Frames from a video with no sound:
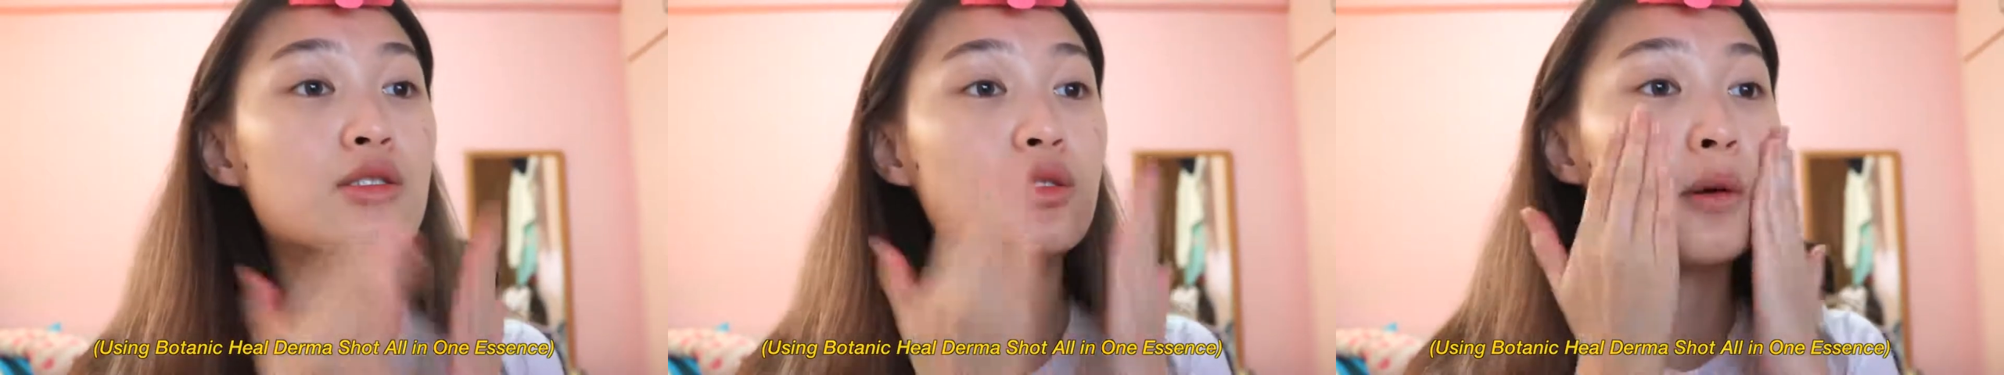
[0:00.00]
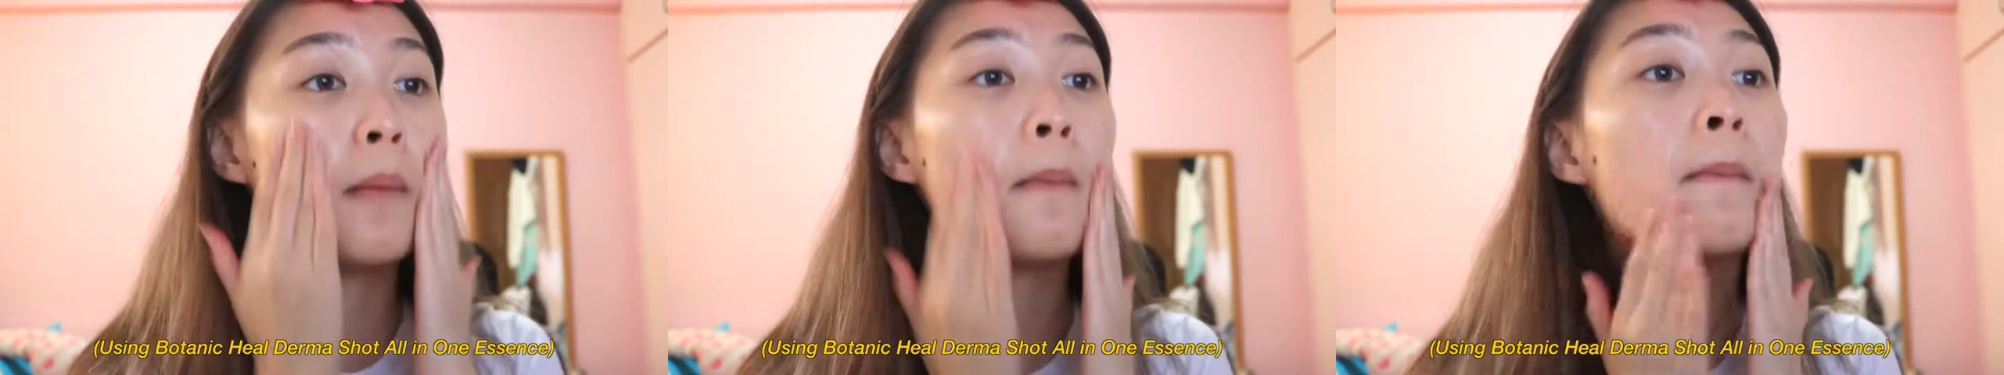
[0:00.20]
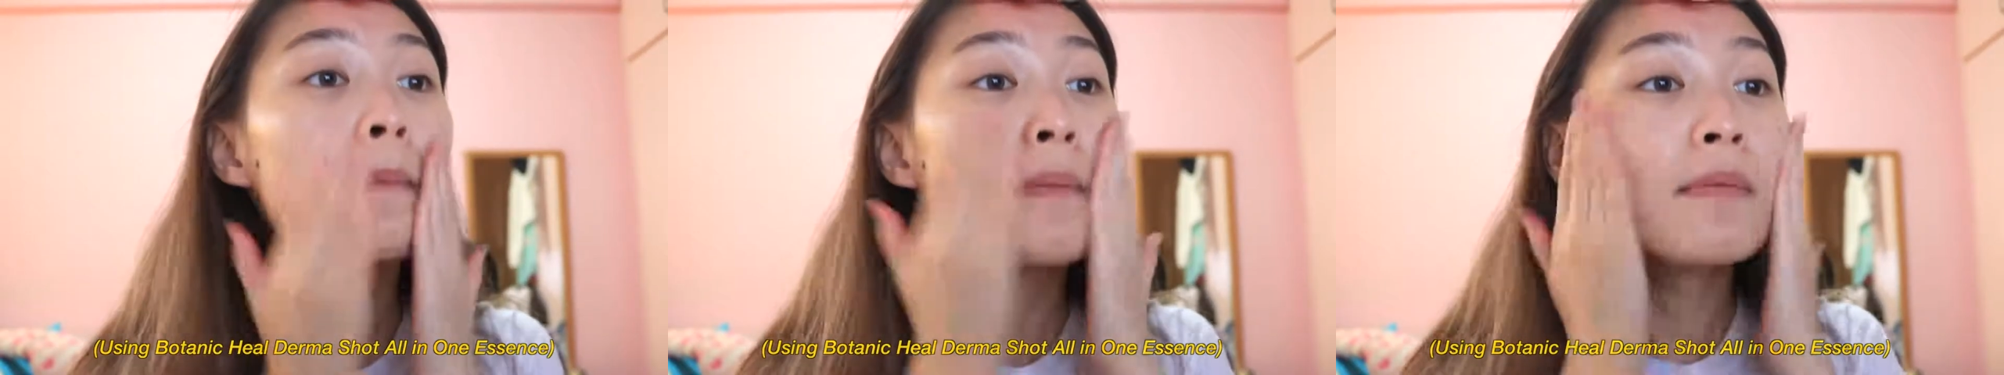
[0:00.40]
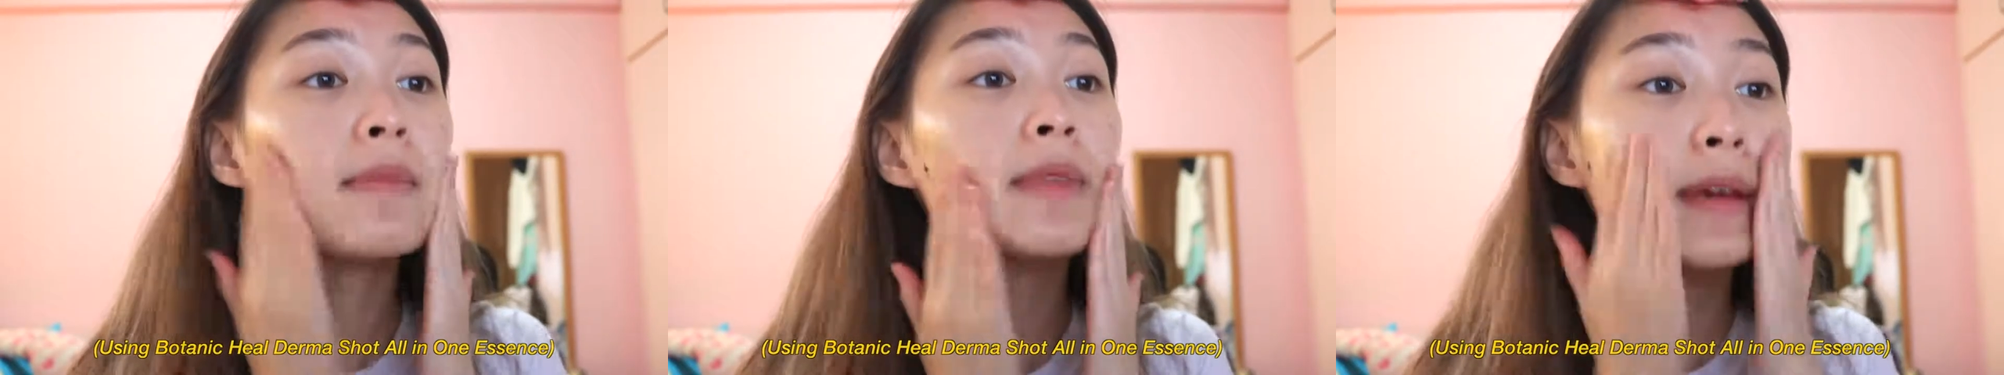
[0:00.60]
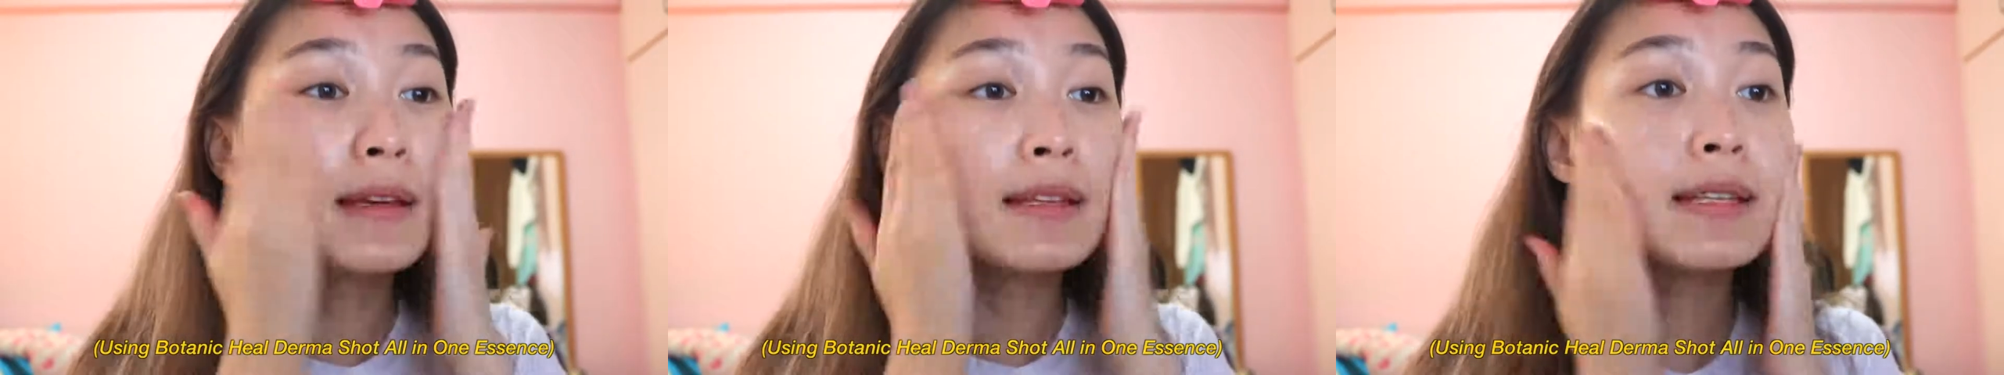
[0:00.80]
So
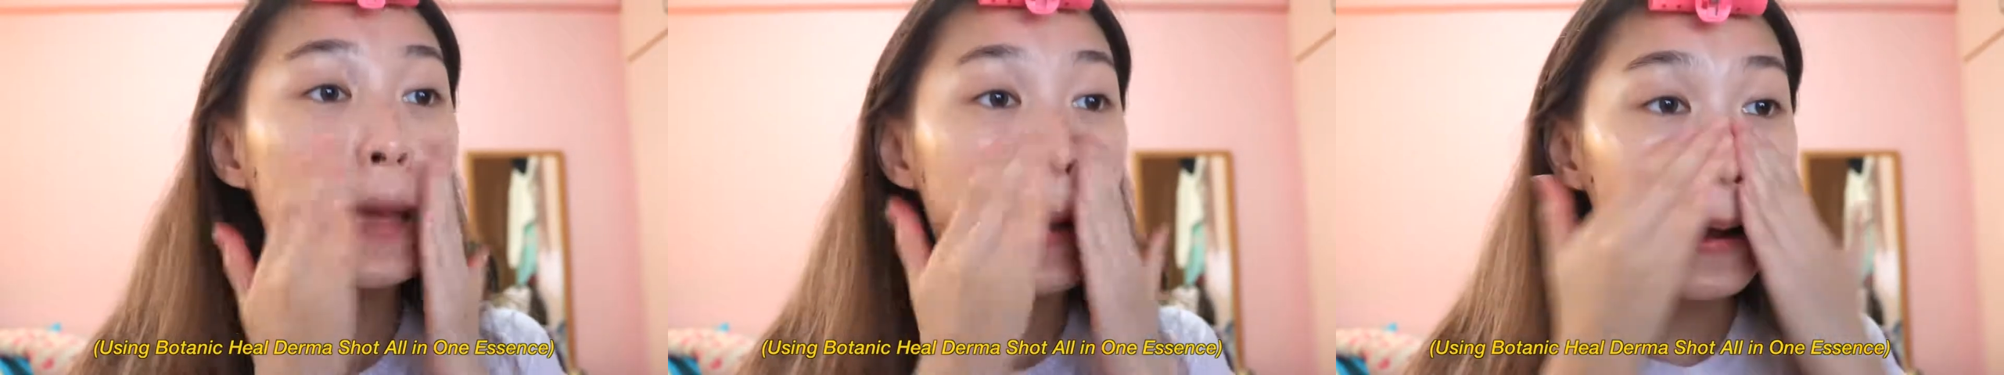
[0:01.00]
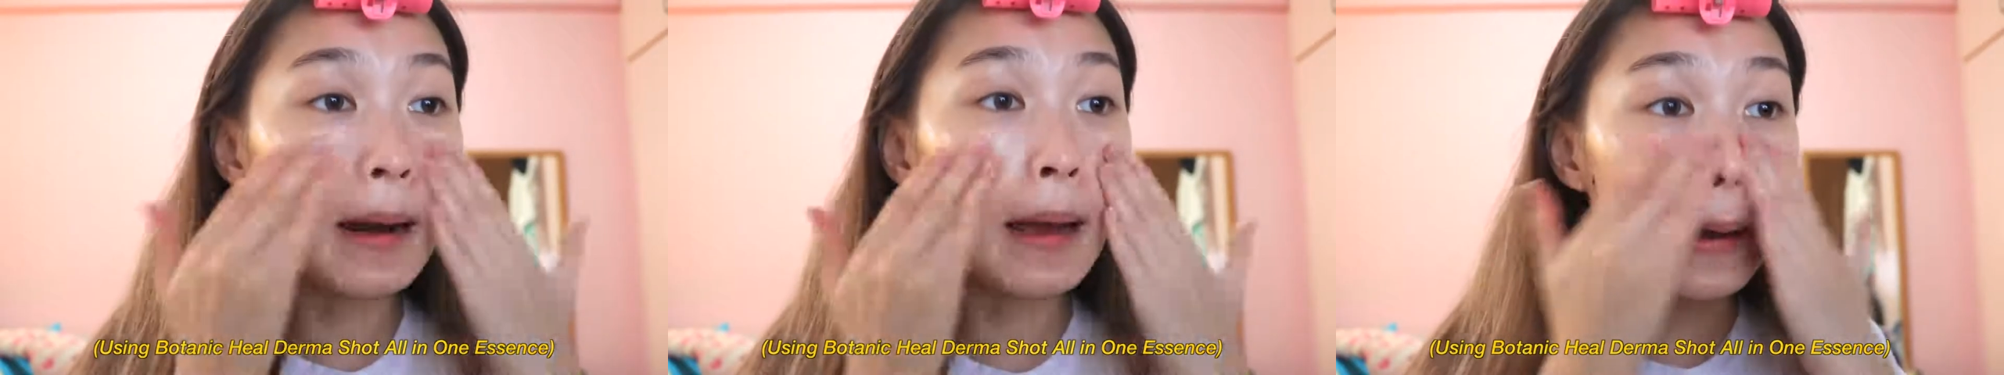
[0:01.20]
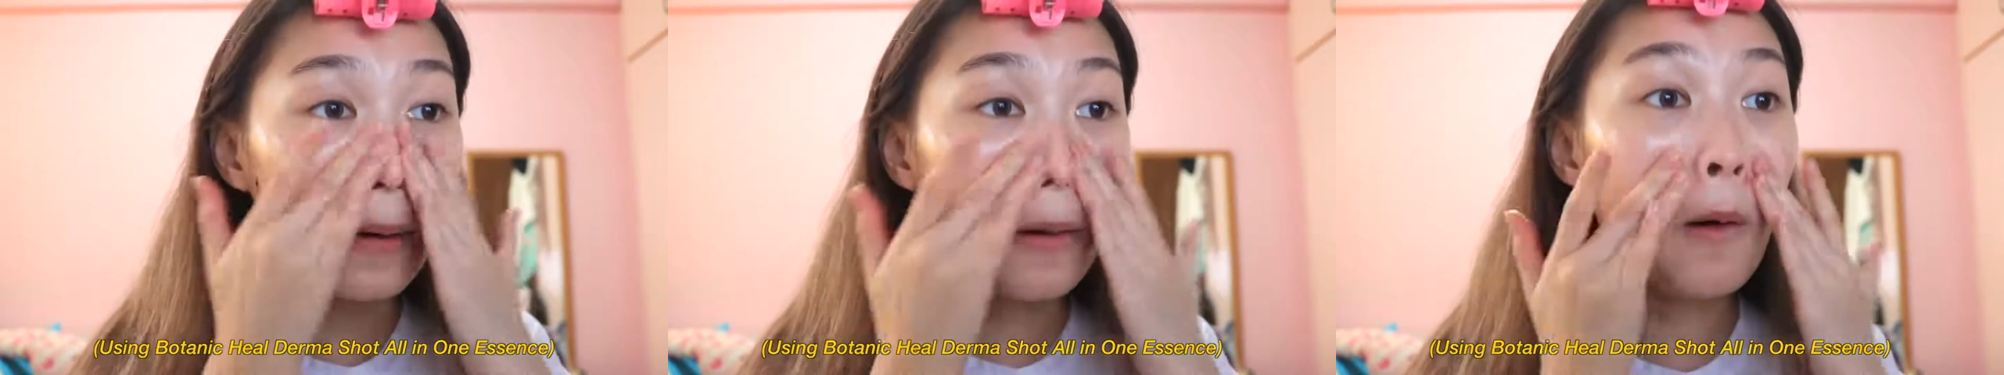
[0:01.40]
things that are like